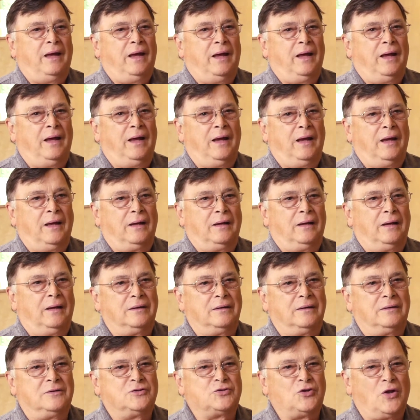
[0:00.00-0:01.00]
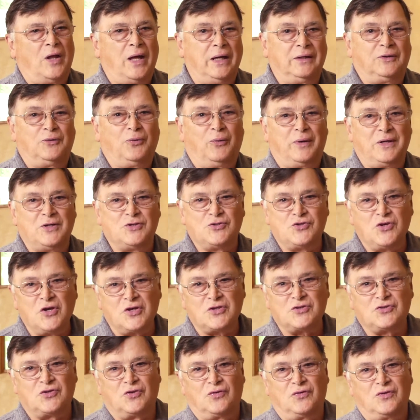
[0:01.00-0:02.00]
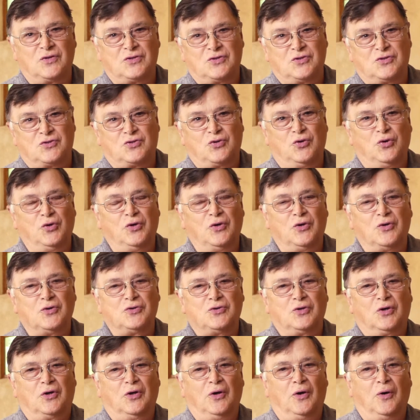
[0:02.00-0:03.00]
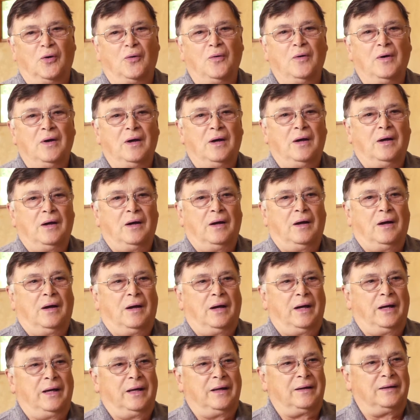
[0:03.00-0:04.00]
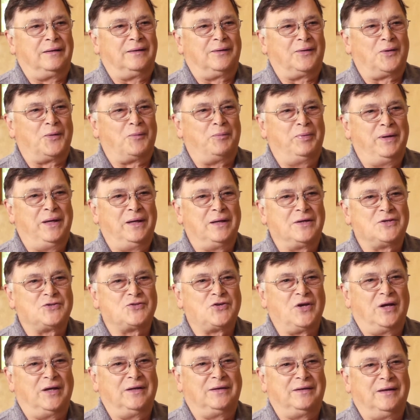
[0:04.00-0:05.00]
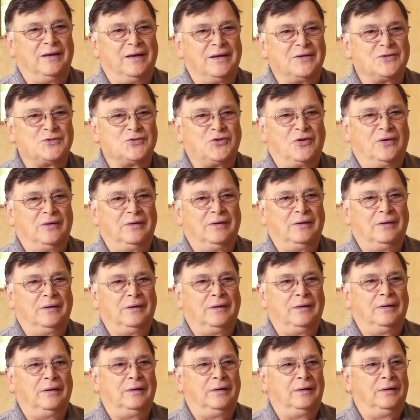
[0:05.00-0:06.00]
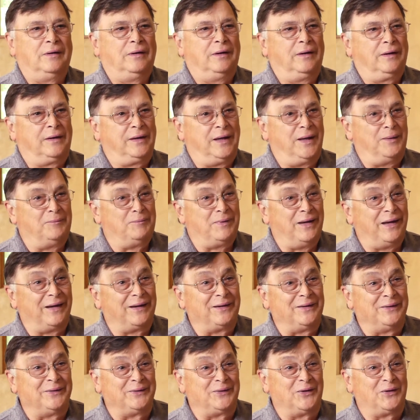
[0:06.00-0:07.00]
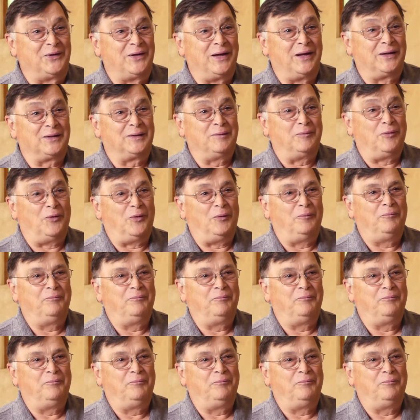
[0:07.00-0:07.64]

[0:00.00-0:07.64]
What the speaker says: And July 26th, this is 2 years ago, I had another PSA test. It came back undetectable.